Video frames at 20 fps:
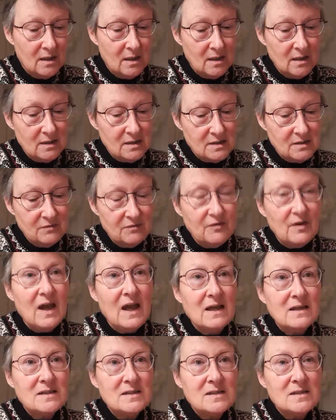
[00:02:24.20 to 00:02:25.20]

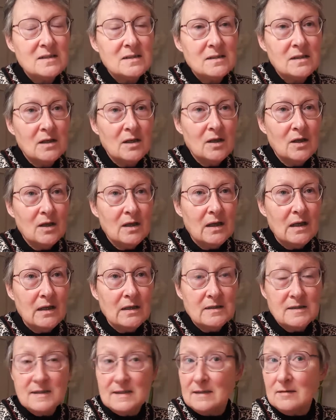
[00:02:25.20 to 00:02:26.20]
Servaas
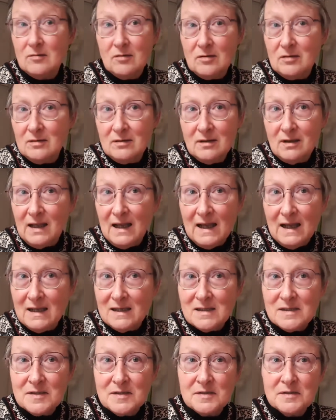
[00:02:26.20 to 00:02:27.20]
still
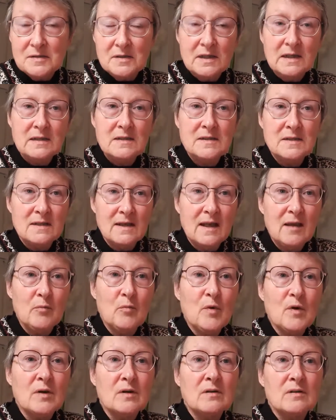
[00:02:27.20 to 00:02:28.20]
has its
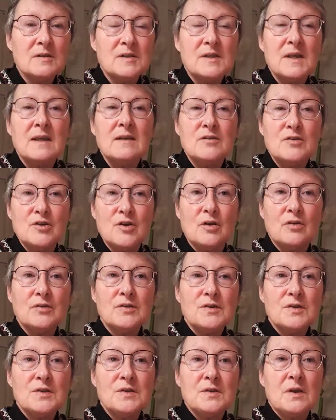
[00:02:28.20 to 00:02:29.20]
neighbor, St.
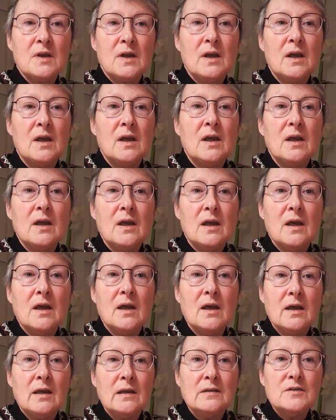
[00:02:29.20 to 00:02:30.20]
John's,
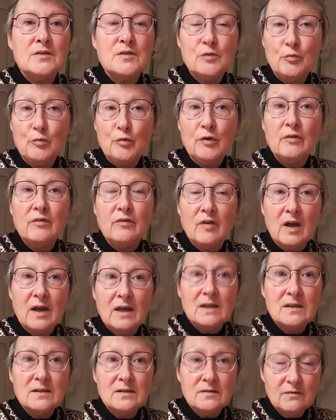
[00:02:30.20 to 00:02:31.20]
to
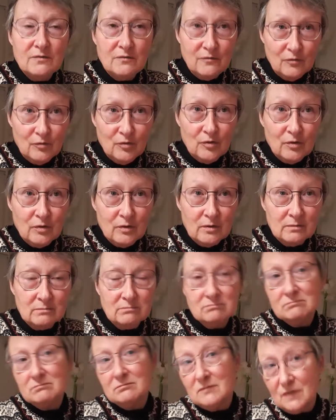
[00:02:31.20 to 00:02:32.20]
provide for
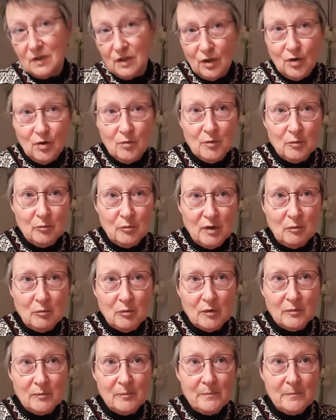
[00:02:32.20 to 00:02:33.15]
the common people.